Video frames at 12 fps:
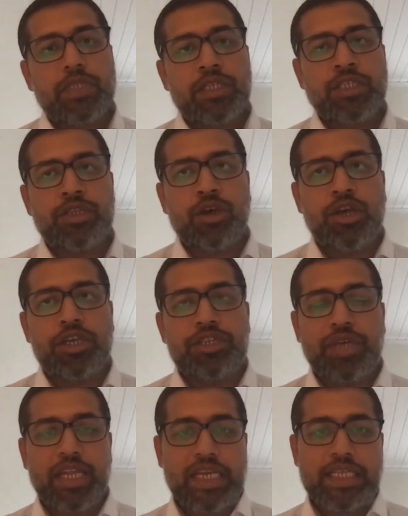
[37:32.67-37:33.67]
So you
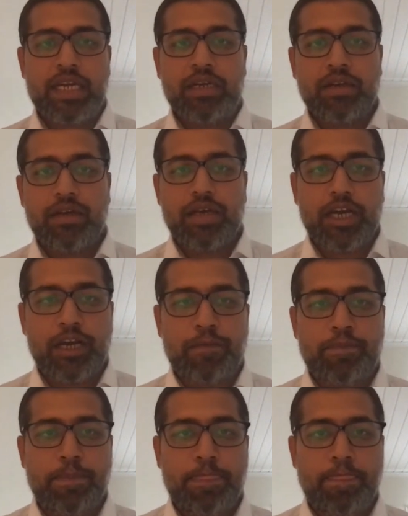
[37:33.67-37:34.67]
can either,
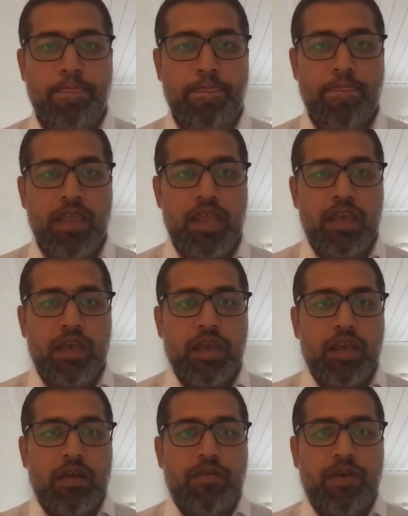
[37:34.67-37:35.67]

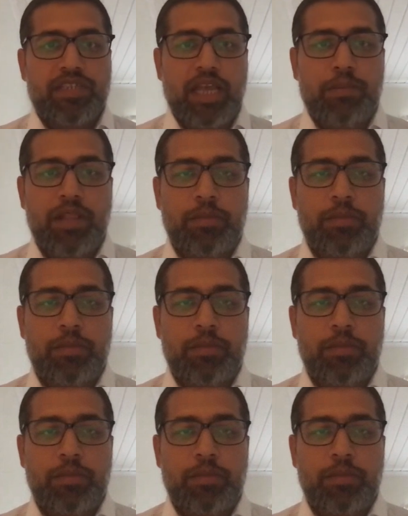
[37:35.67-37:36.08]
for example,